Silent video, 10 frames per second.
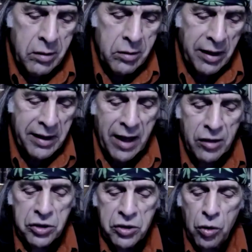
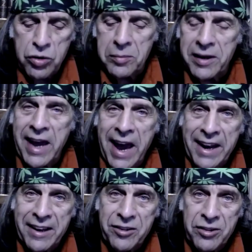Psychology knows the
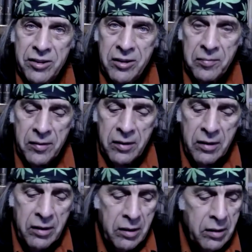mechanics
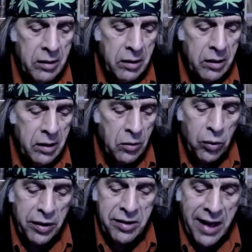and
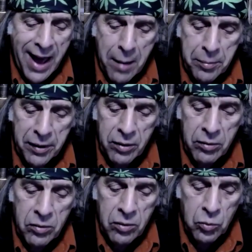what is happening
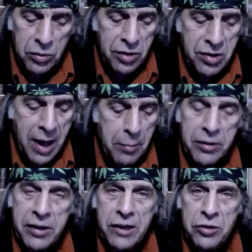with this
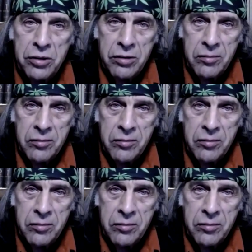application.